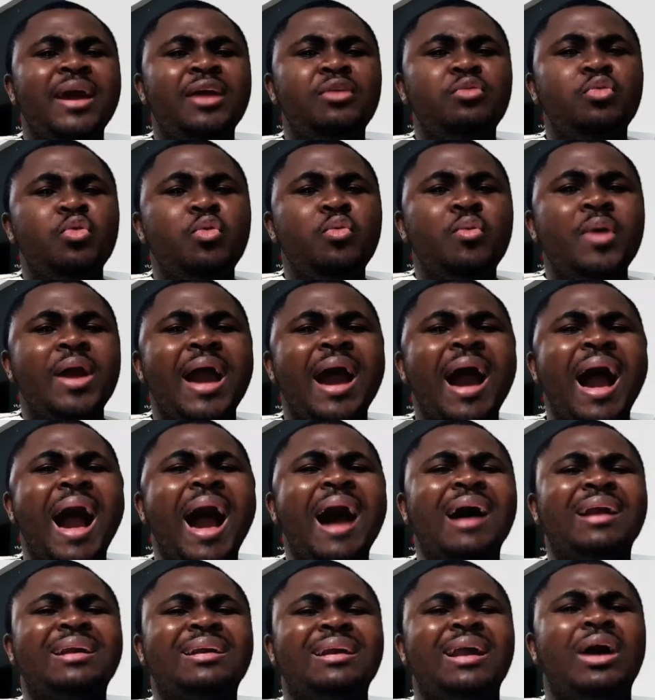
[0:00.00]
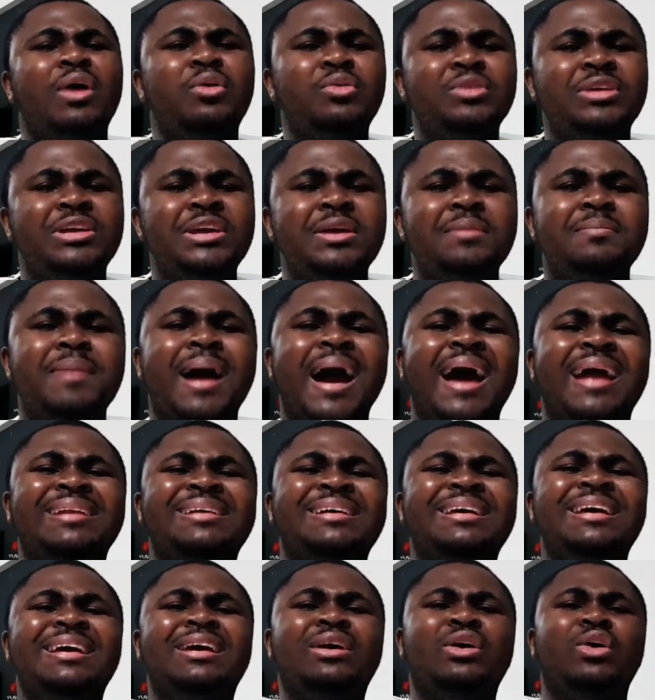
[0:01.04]
who were around him, and he
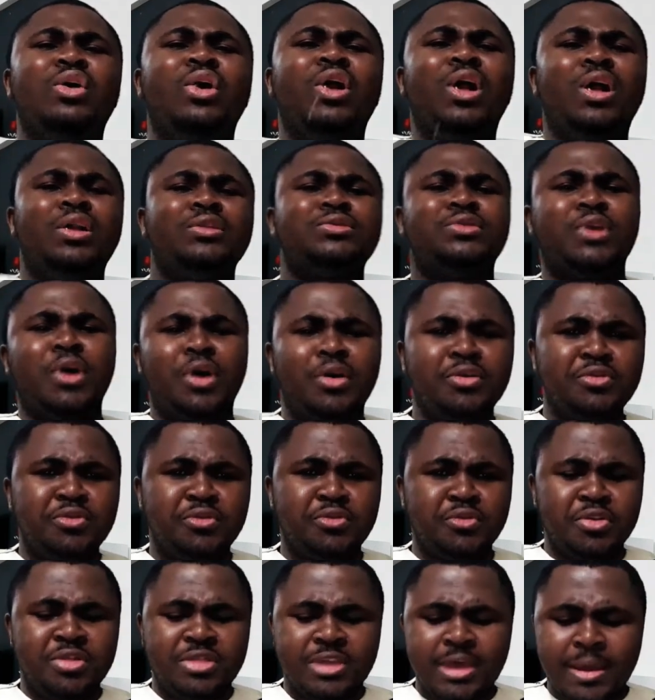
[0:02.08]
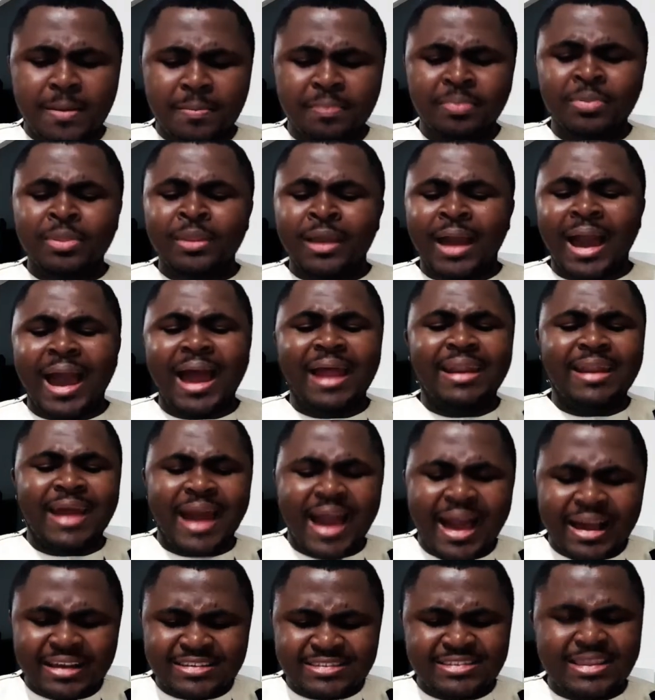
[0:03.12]
called unto them and
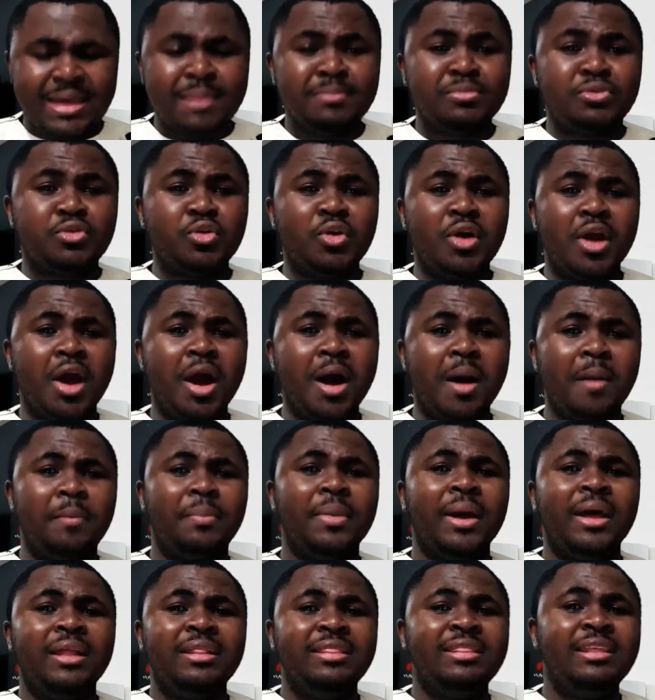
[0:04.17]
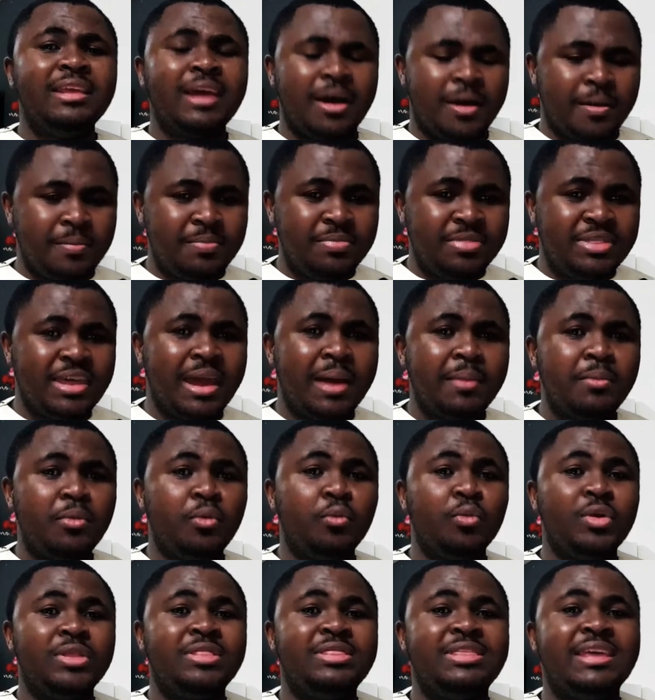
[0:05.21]
asked them to help them
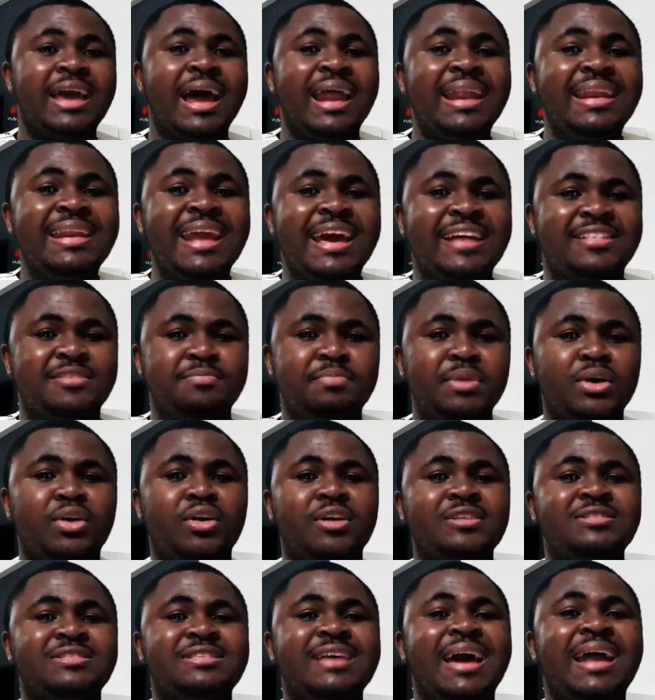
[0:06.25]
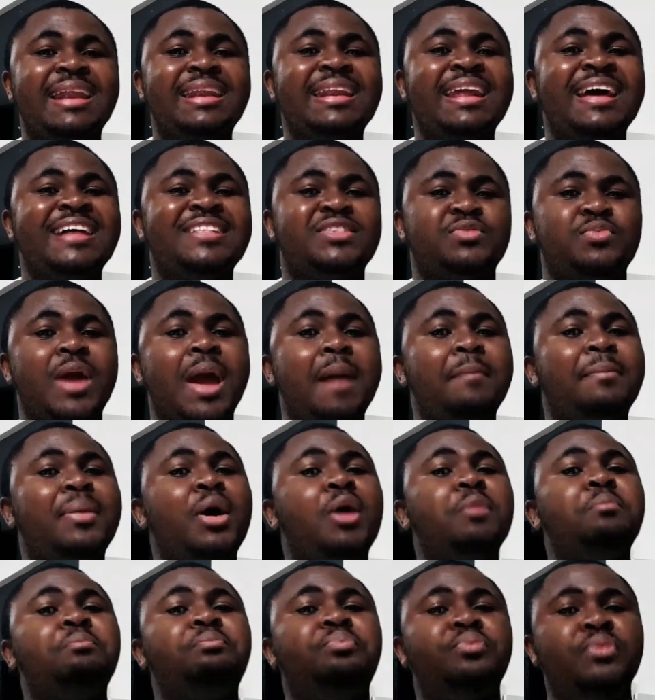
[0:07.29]
with their net, because their nets were
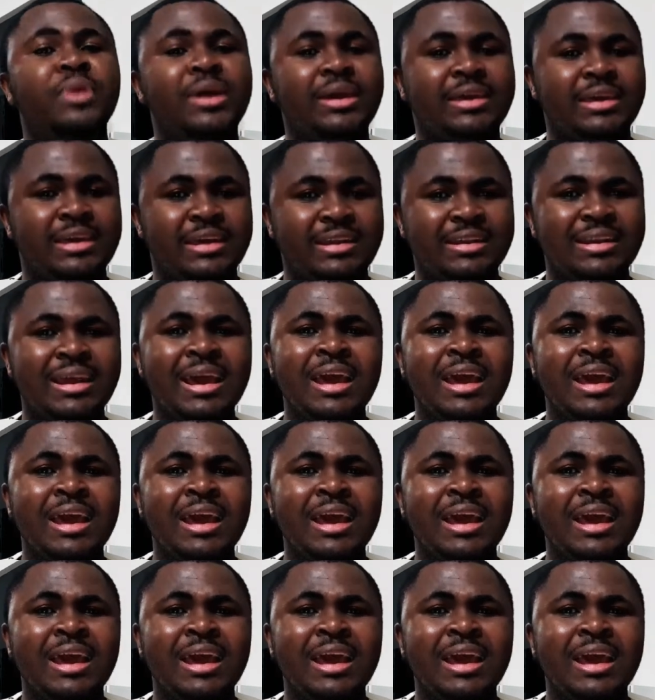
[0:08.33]
about breaking.